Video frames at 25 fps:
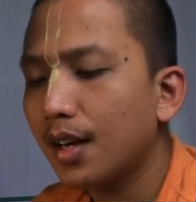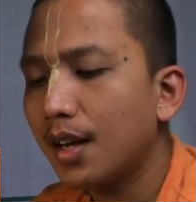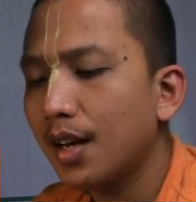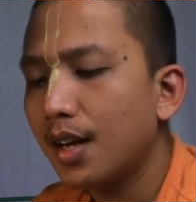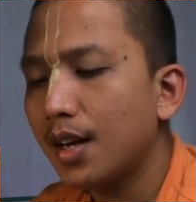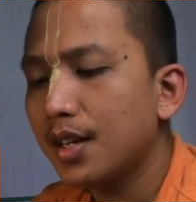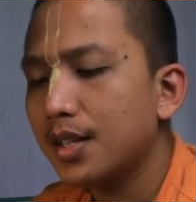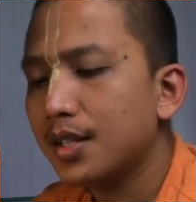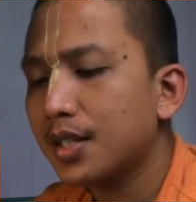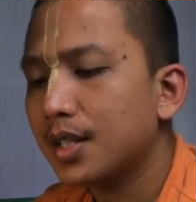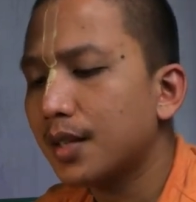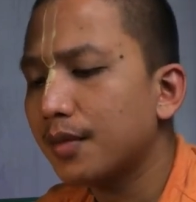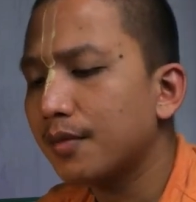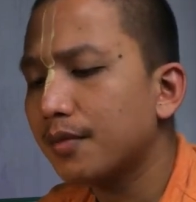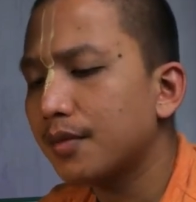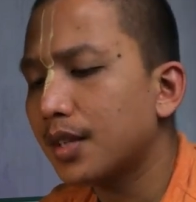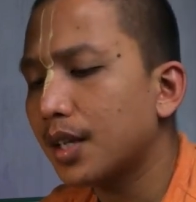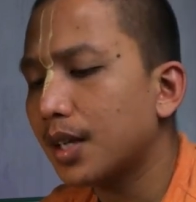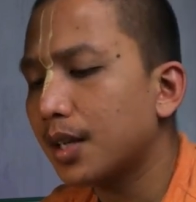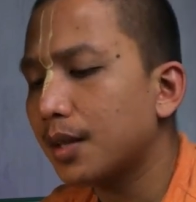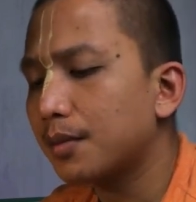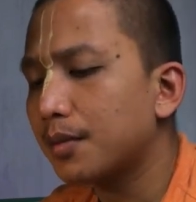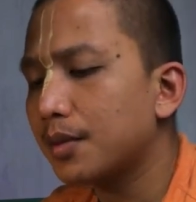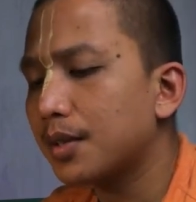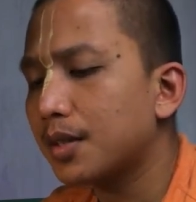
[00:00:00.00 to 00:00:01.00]

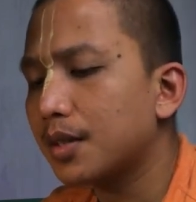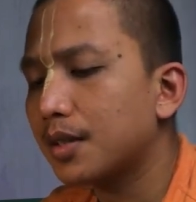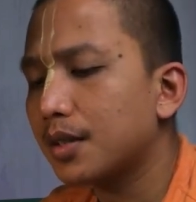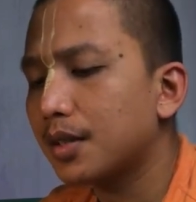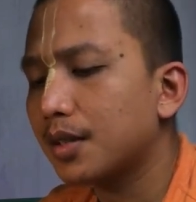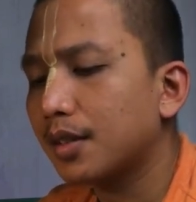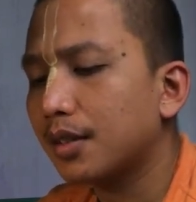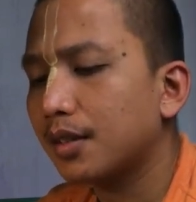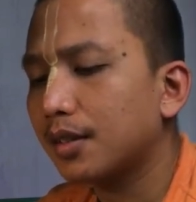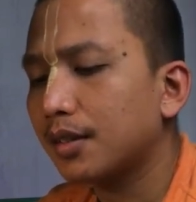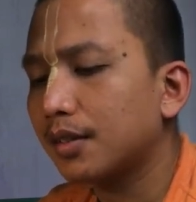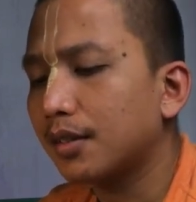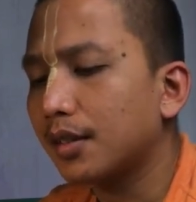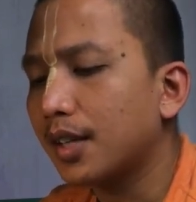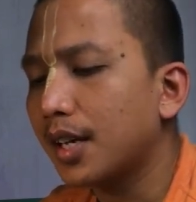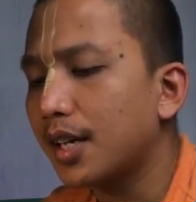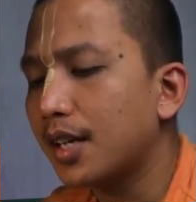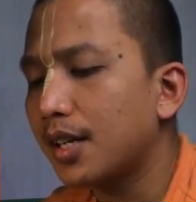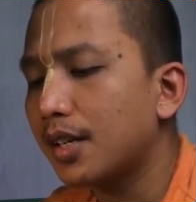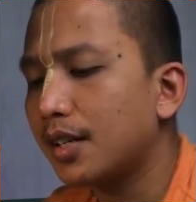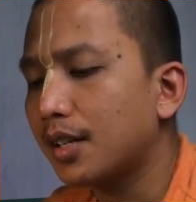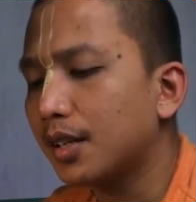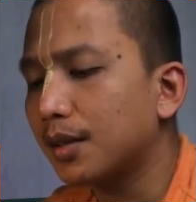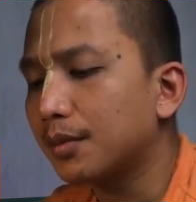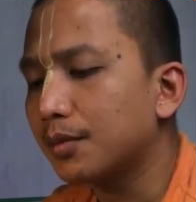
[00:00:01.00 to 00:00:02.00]
Sometimes
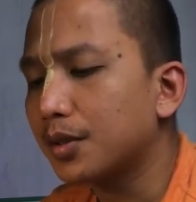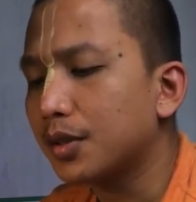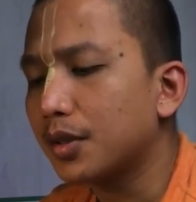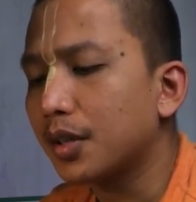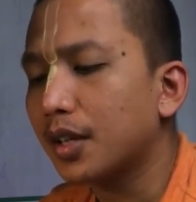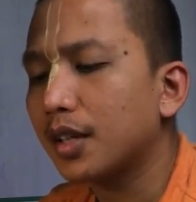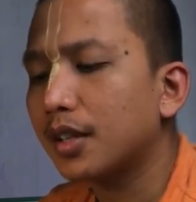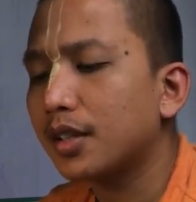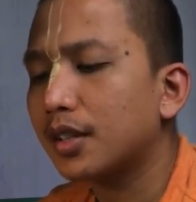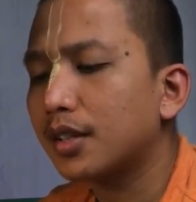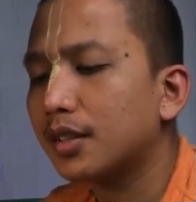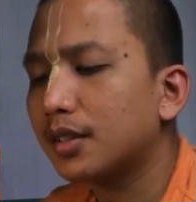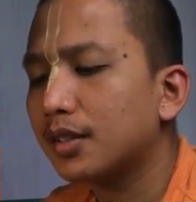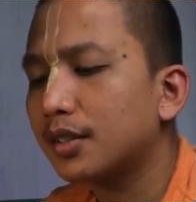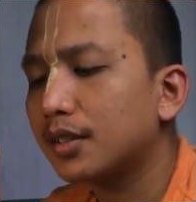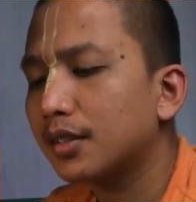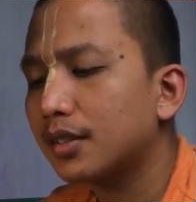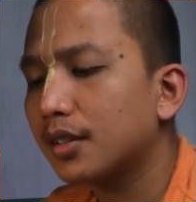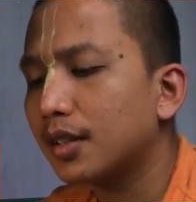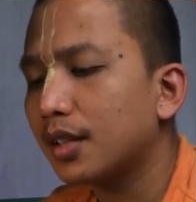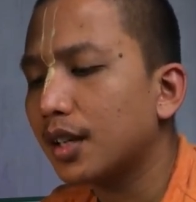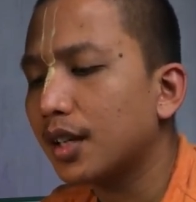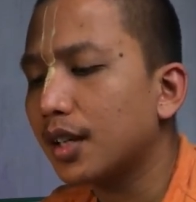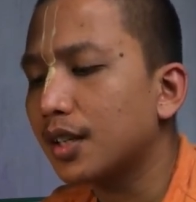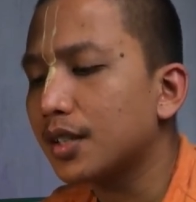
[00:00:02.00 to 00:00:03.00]
they come together
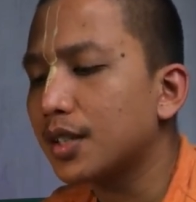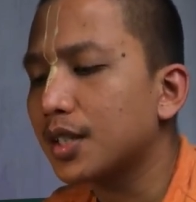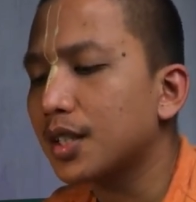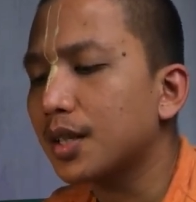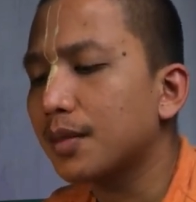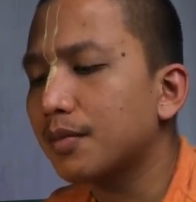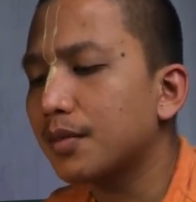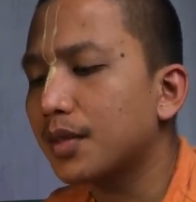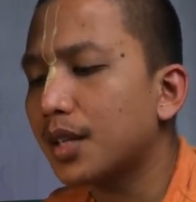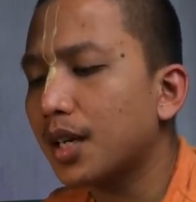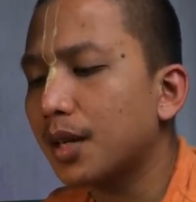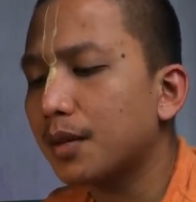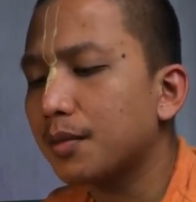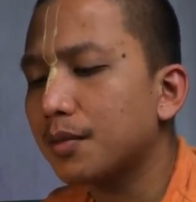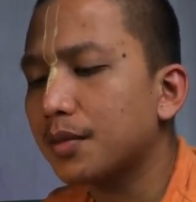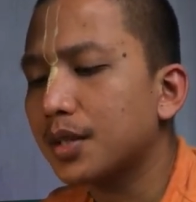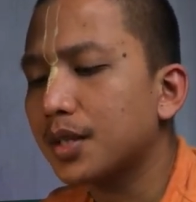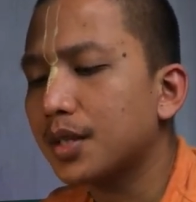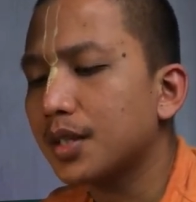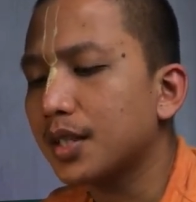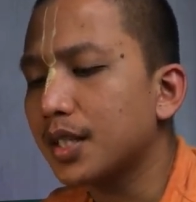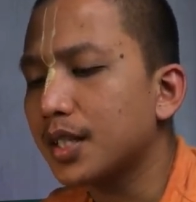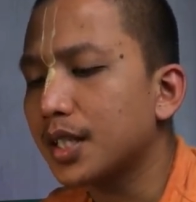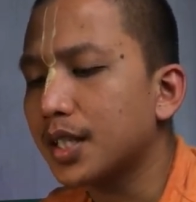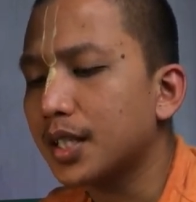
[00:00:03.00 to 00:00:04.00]
and sometimes
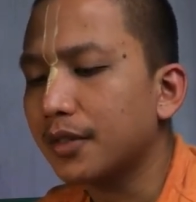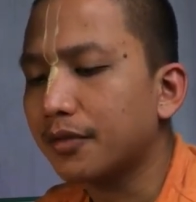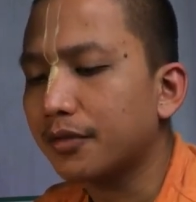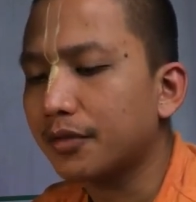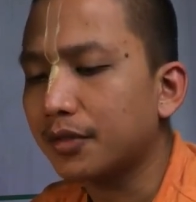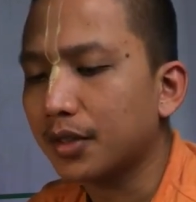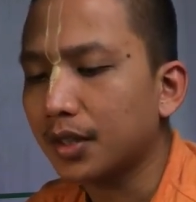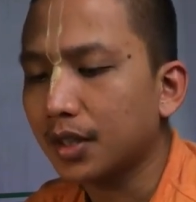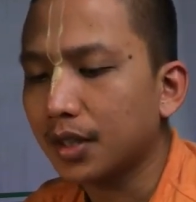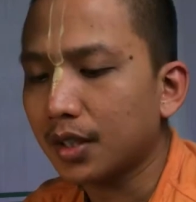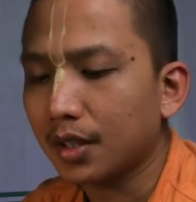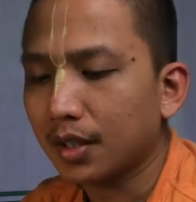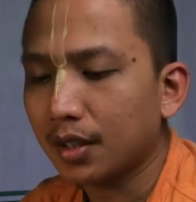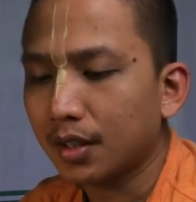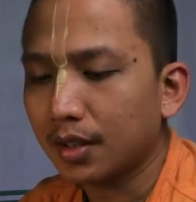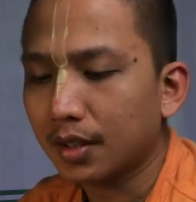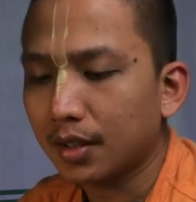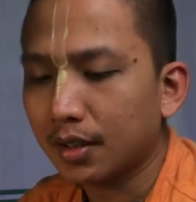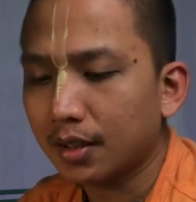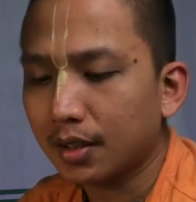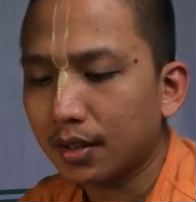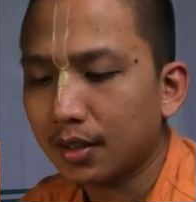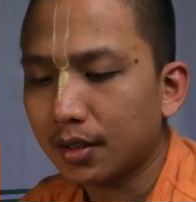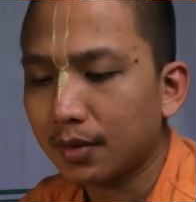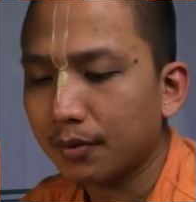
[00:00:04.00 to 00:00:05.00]
they separate
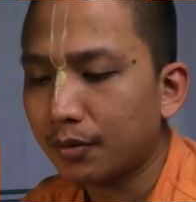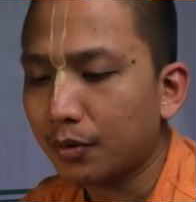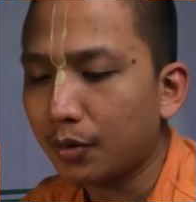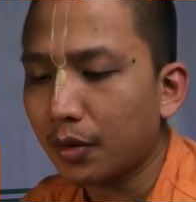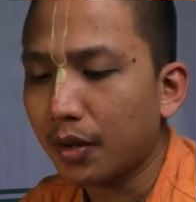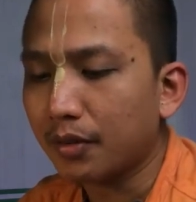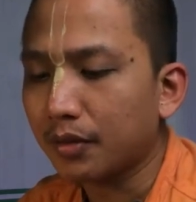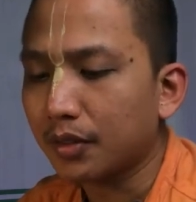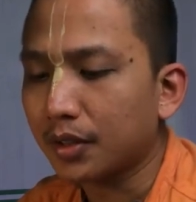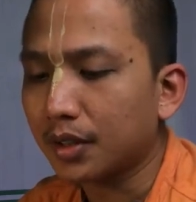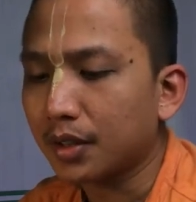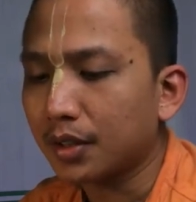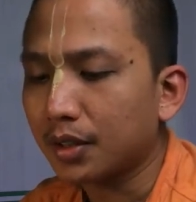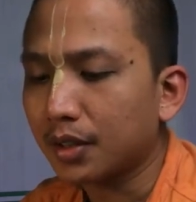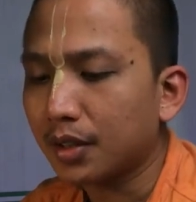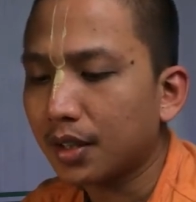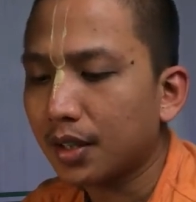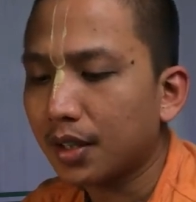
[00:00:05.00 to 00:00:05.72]
forever.